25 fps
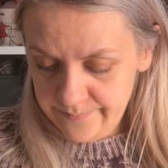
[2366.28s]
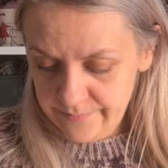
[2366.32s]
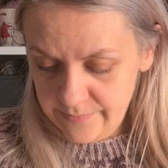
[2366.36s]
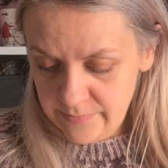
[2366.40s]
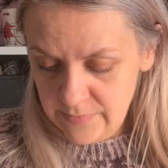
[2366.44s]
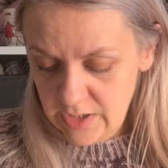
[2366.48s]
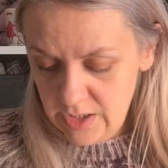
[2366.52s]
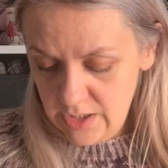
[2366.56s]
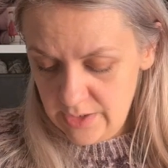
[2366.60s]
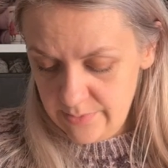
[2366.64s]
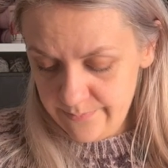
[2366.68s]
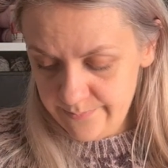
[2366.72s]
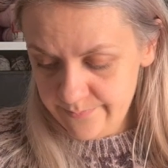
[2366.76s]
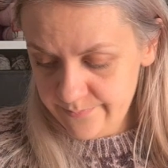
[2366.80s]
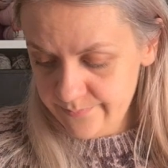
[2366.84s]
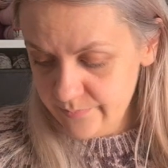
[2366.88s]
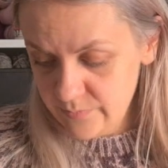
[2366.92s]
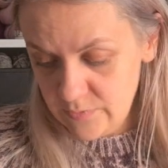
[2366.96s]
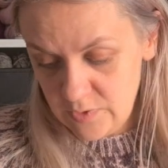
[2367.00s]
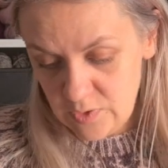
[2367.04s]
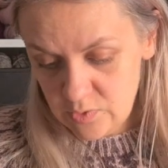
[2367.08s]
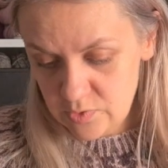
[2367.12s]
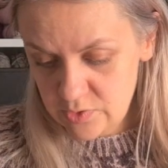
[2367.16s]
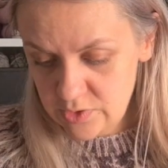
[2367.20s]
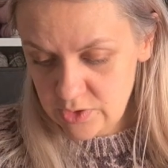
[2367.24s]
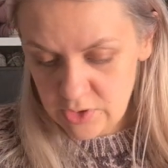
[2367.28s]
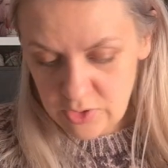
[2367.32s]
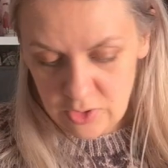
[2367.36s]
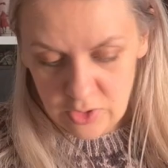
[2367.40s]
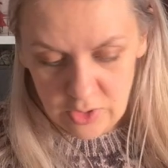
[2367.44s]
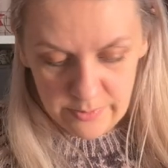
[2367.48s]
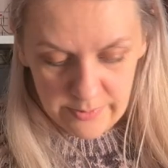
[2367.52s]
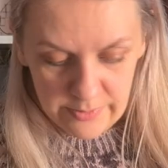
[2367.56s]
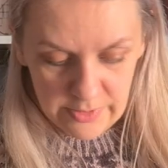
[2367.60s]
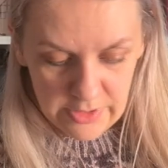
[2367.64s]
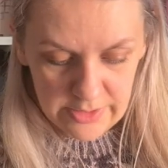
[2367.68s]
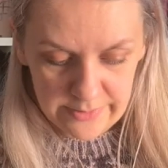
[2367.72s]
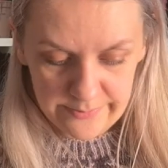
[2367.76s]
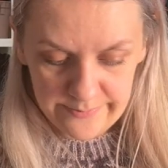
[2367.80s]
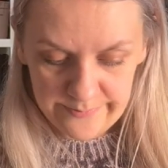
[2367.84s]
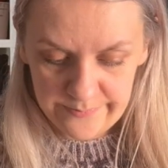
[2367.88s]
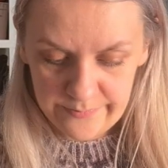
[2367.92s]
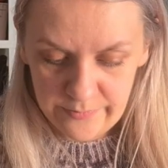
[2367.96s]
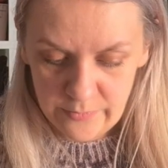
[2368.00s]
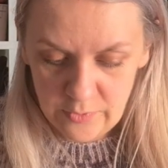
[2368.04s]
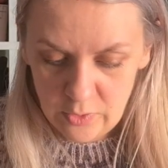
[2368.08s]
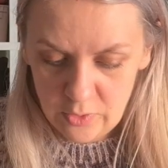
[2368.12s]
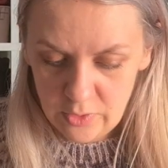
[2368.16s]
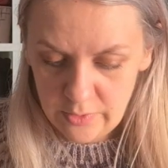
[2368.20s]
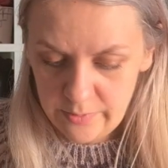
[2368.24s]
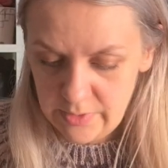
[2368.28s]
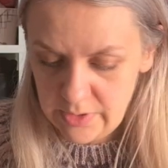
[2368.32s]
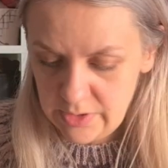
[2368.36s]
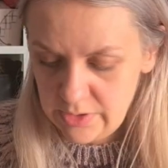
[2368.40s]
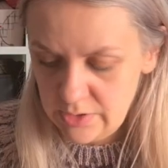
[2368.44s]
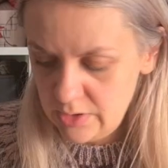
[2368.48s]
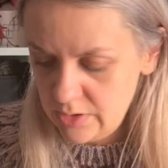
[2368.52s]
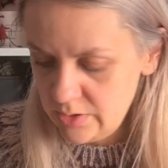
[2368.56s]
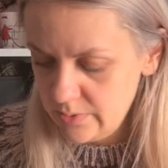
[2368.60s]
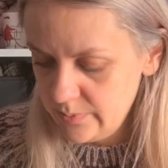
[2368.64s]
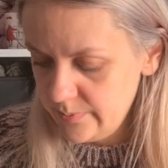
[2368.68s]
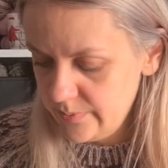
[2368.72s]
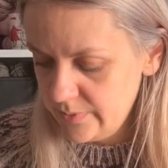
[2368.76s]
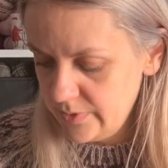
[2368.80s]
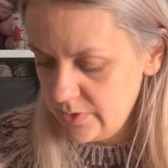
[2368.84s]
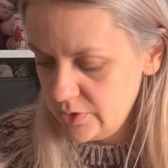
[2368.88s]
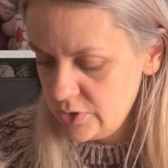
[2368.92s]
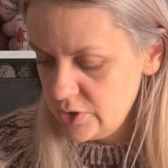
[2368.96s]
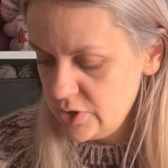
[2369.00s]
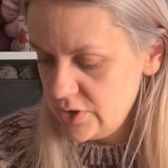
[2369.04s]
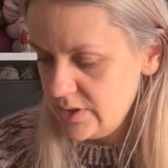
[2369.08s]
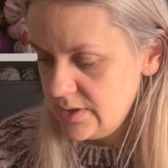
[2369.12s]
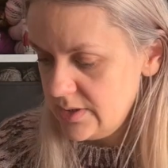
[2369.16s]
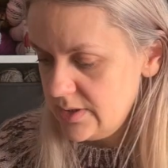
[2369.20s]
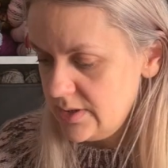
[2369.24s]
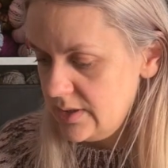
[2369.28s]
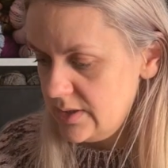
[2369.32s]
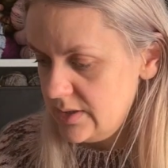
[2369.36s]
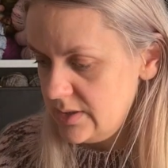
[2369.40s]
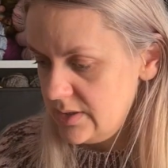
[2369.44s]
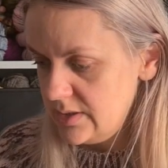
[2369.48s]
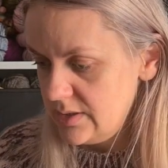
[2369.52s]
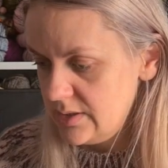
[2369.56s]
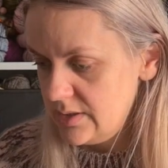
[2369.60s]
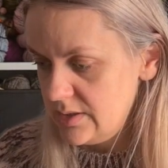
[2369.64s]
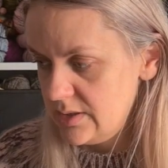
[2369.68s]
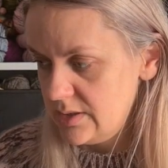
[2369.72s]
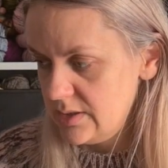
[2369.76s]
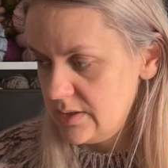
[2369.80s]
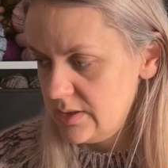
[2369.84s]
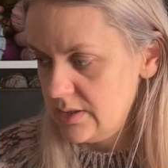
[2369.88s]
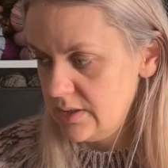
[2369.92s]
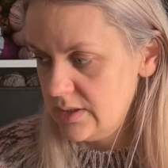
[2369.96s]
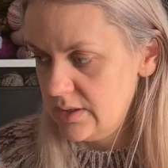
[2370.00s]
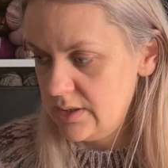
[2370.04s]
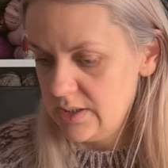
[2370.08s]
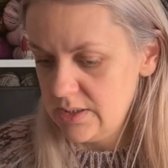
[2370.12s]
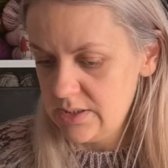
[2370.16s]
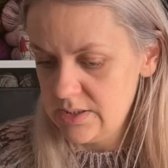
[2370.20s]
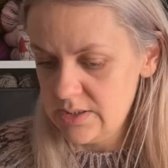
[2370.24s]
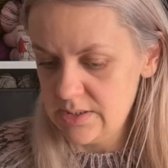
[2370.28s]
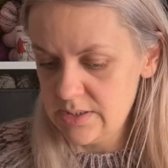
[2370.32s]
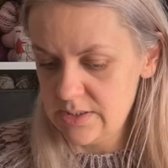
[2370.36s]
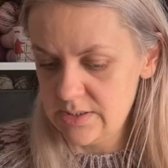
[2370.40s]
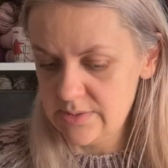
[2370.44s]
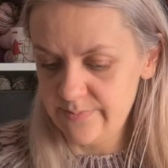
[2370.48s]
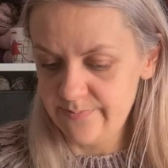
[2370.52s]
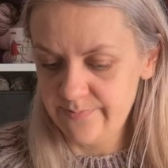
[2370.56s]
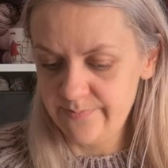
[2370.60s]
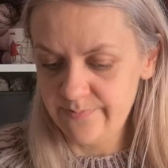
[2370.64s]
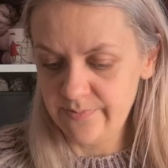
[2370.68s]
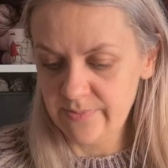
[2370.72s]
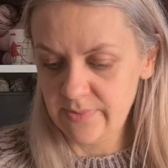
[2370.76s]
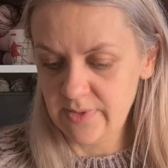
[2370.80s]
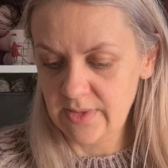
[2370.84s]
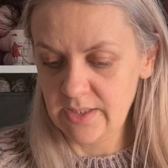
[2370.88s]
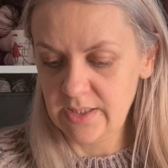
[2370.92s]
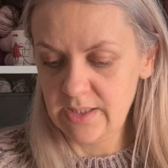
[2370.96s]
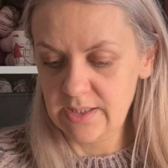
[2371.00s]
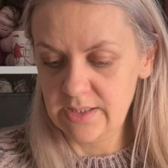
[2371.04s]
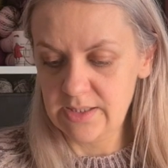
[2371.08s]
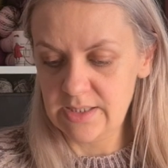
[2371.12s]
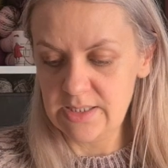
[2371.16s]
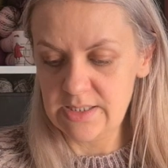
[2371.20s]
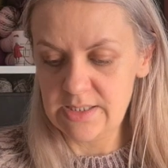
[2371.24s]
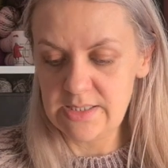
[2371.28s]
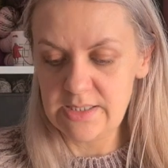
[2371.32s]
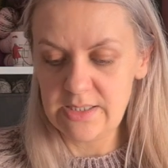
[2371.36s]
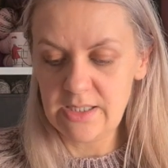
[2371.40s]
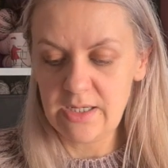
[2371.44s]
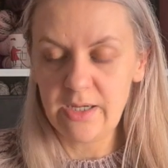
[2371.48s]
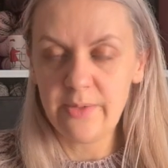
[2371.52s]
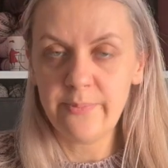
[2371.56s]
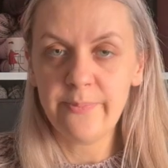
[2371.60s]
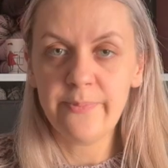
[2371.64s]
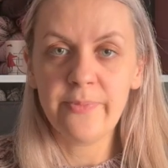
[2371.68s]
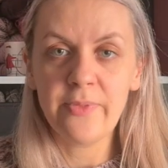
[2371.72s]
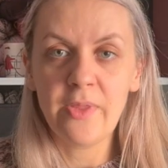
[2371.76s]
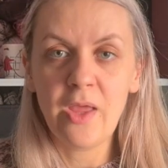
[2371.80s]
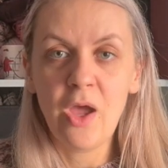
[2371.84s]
Yeah, those are all my yarn purchases this time.